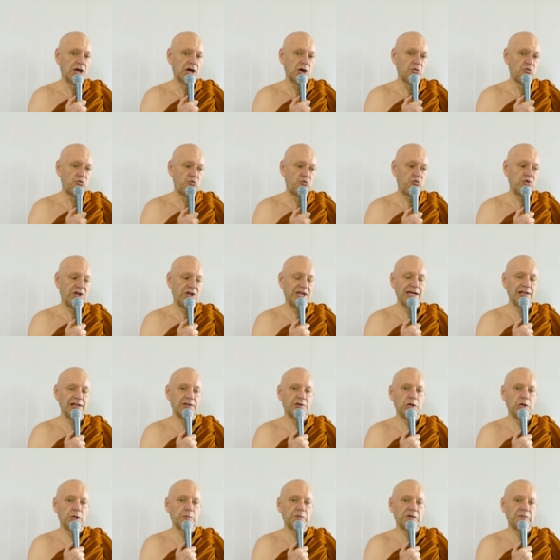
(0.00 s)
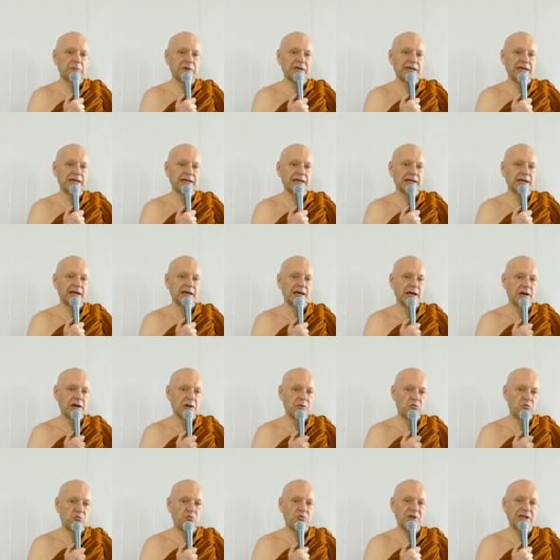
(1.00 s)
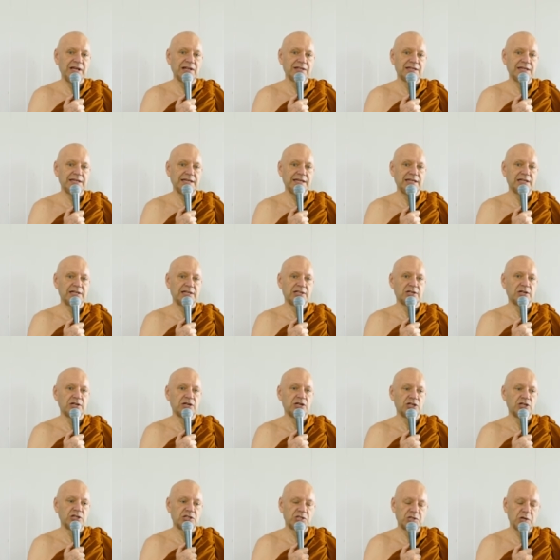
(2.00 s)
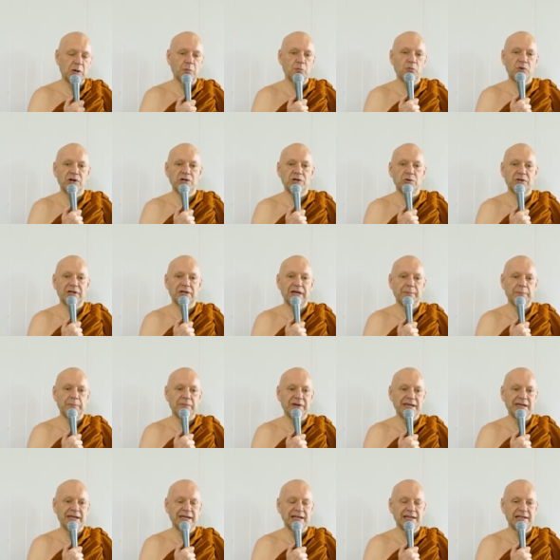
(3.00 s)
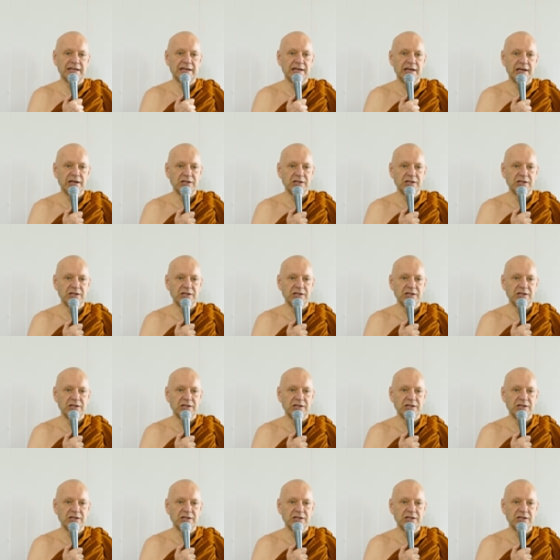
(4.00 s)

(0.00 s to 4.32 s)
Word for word: a real human being, a real teacher, someone you can meet,